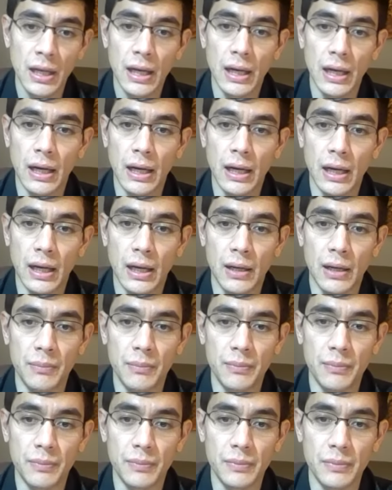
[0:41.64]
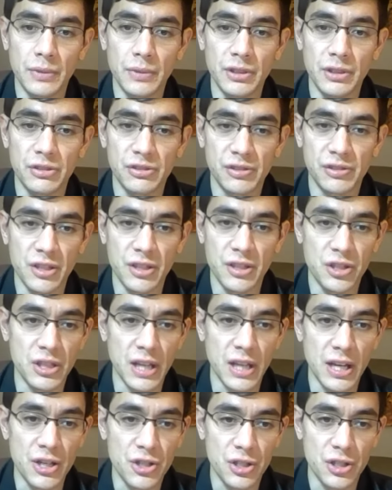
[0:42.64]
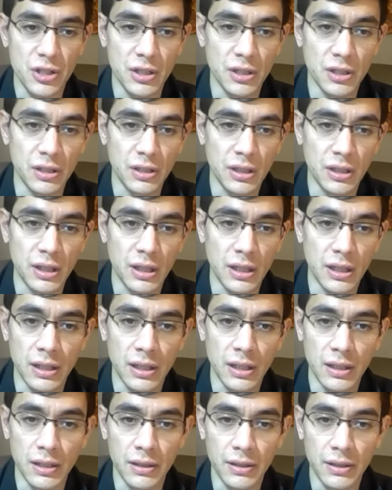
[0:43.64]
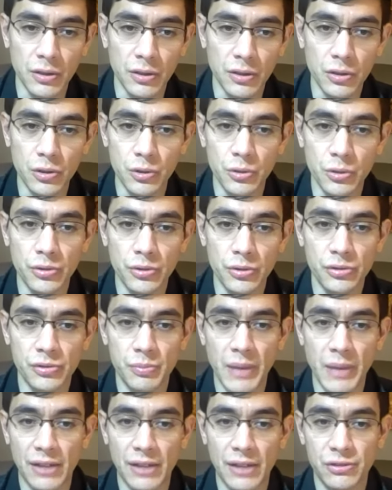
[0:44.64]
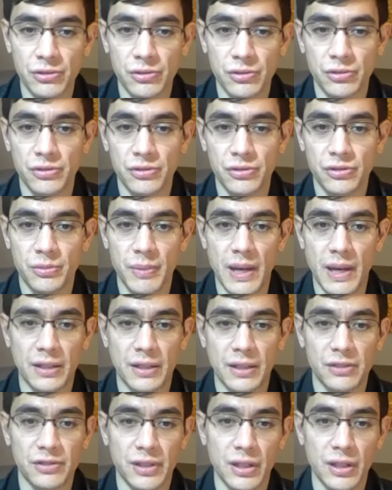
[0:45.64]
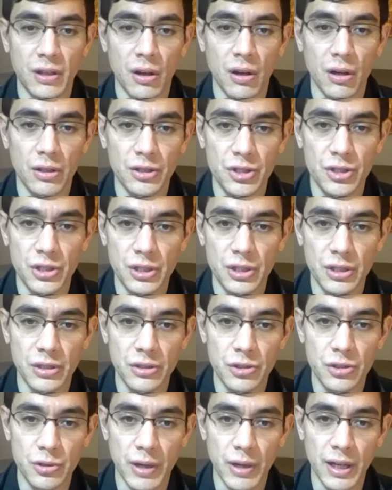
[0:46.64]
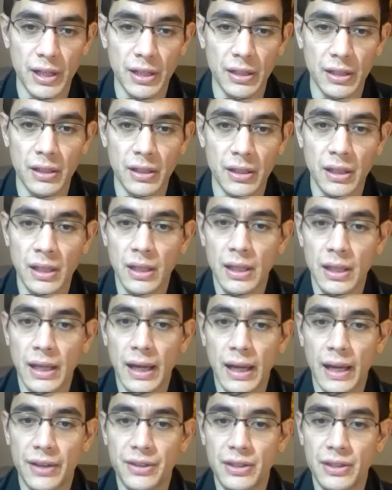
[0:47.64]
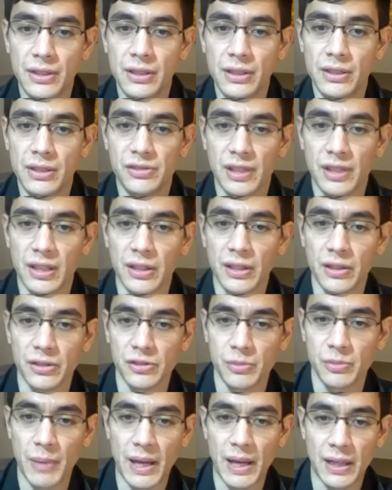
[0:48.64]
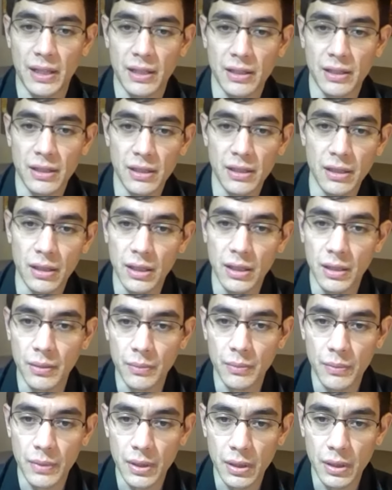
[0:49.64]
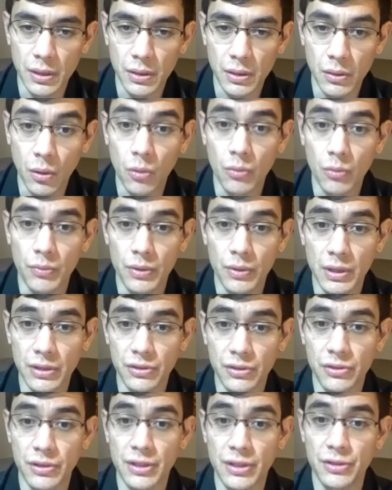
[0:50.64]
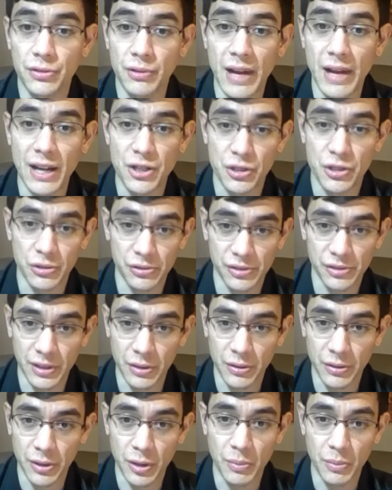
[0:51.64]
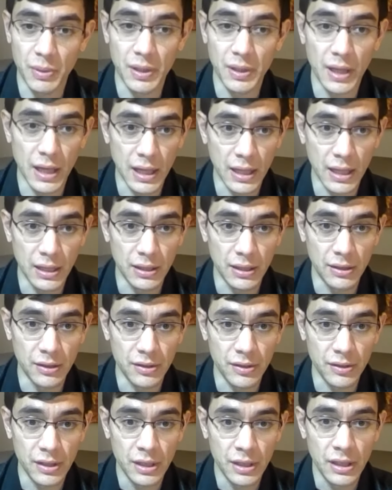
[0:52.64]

Um, Lisa's education uh, includes master's in somatic psychology, training at the psychedelic somatic, um, uh, oh, in, interactional psychotherapy and